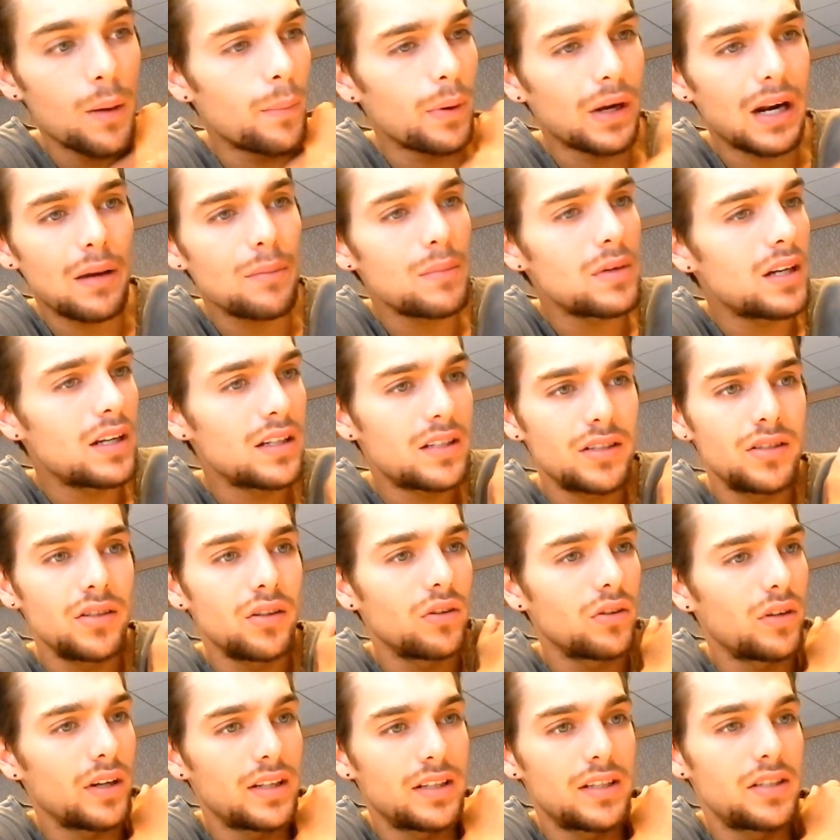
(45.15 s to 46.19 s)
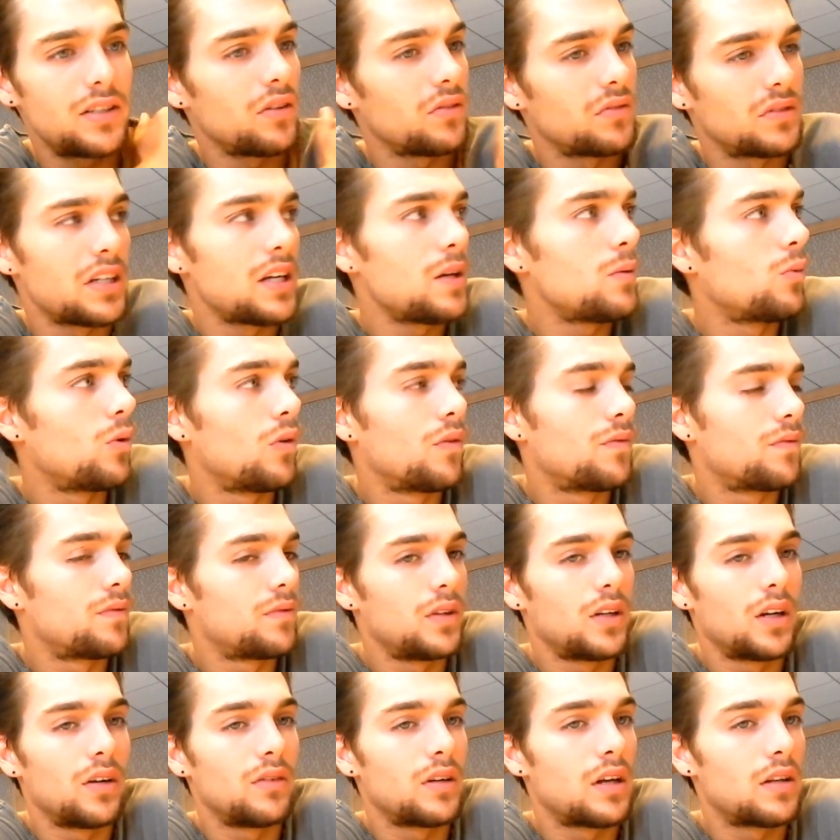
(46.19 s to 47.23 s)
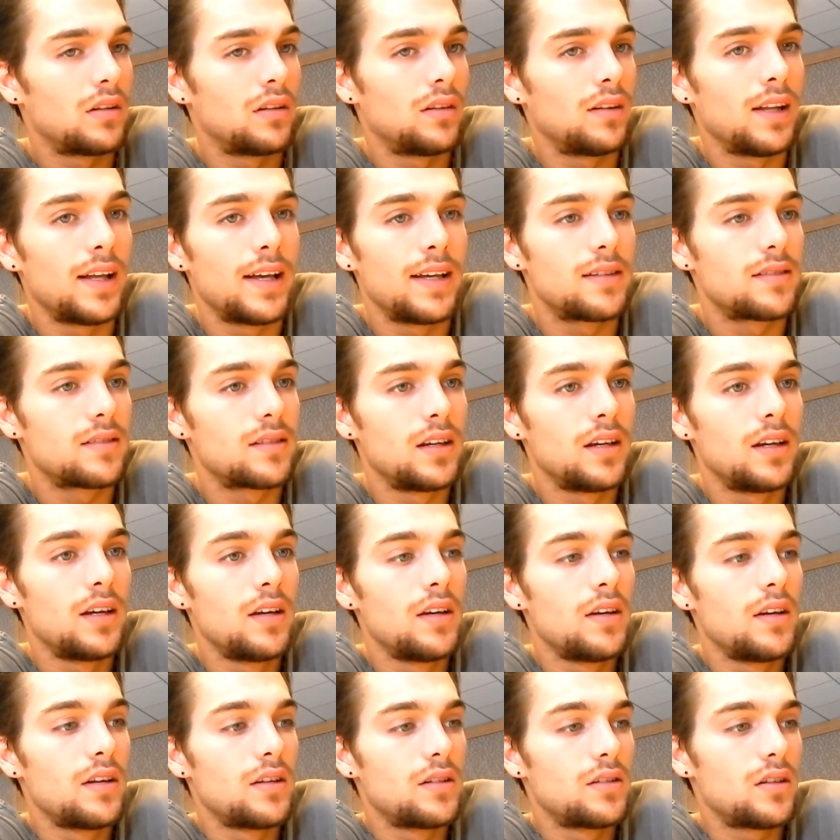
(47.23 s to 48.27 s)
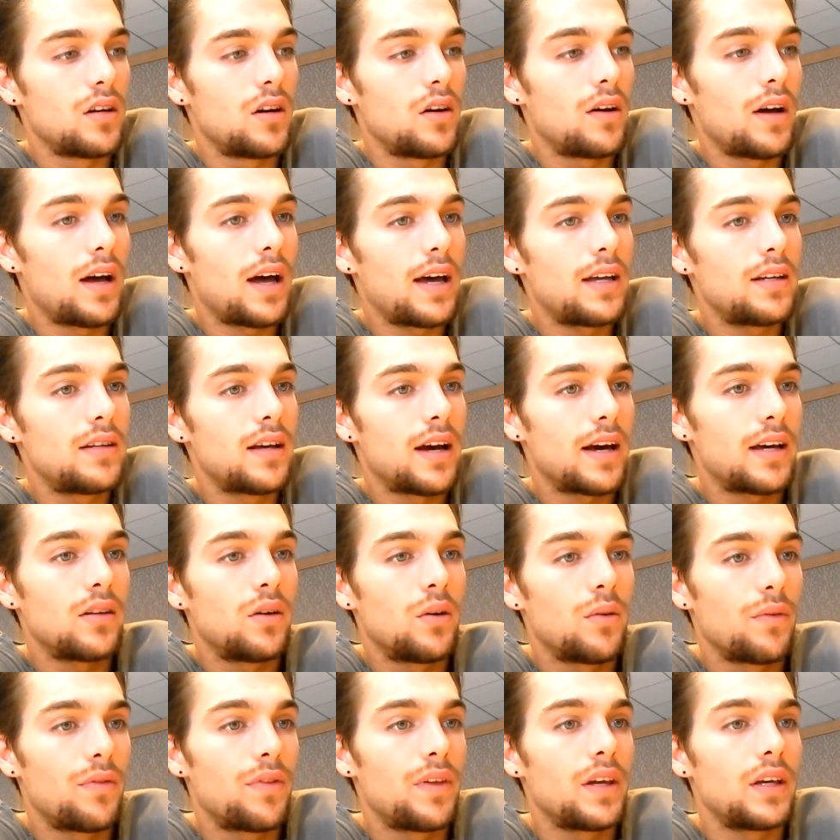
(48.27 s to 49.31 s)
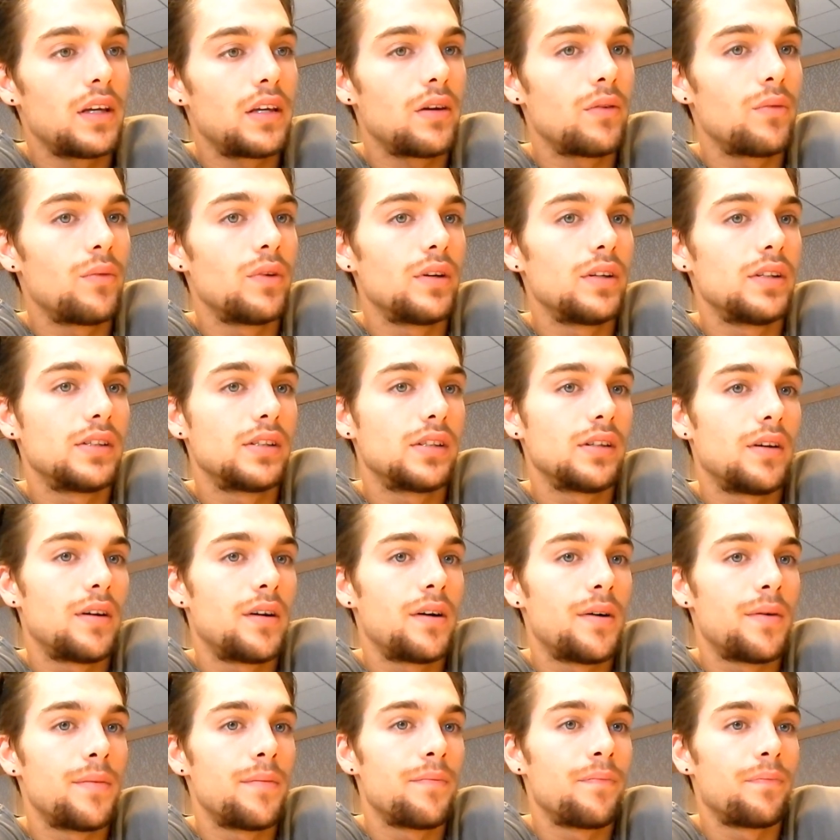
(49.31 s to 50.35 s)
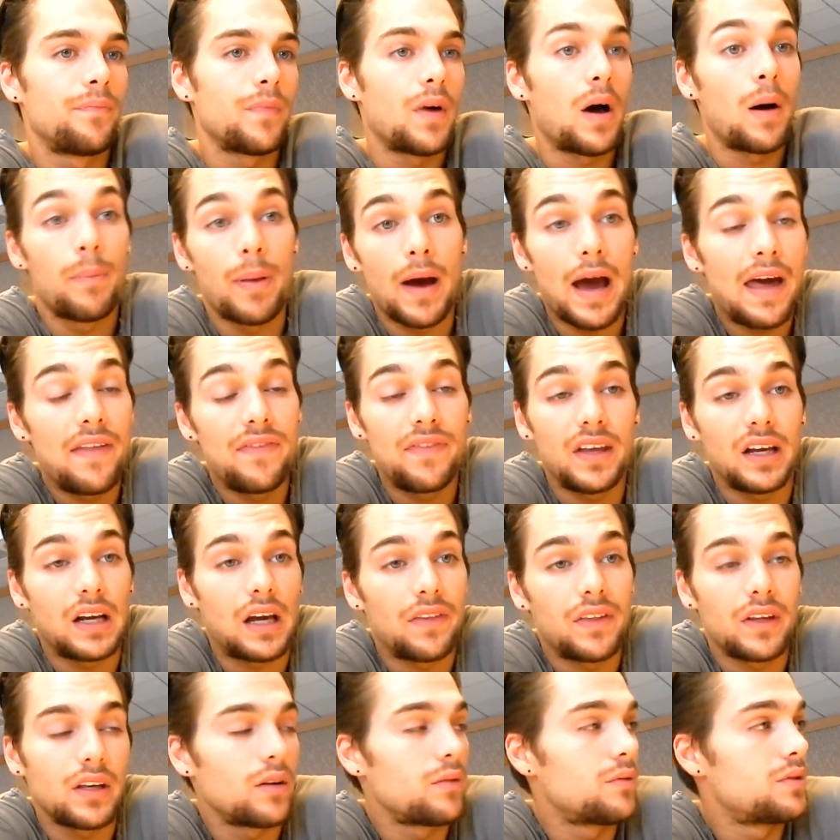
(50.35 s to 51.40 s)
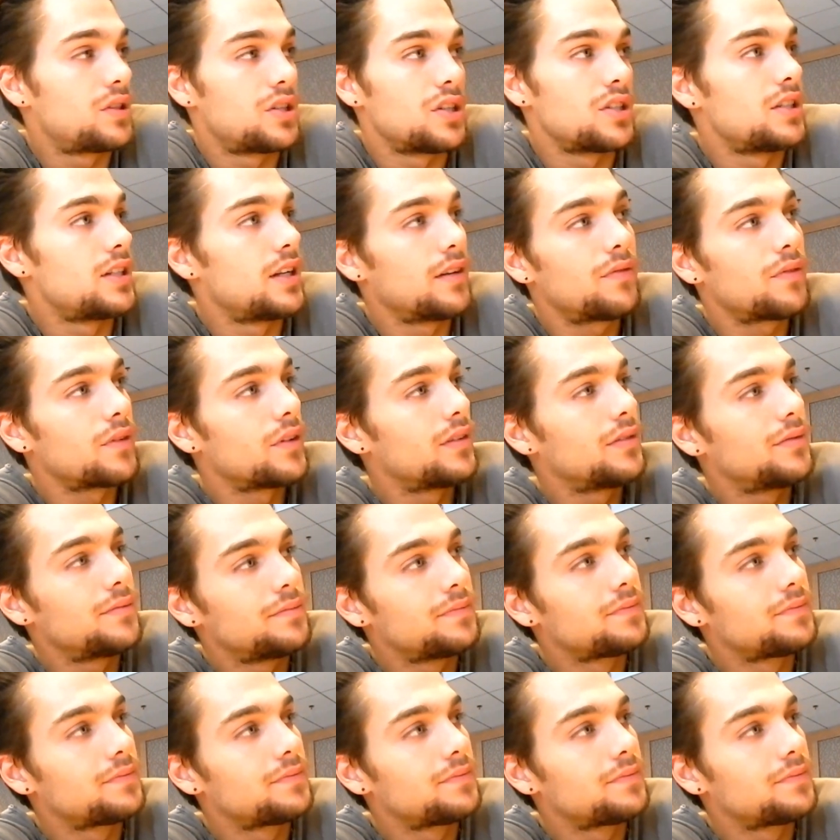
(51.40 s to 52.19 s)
But I mean, it's still teamwork, nonetheless. So I don't think it was a bad thing. I think it was just different.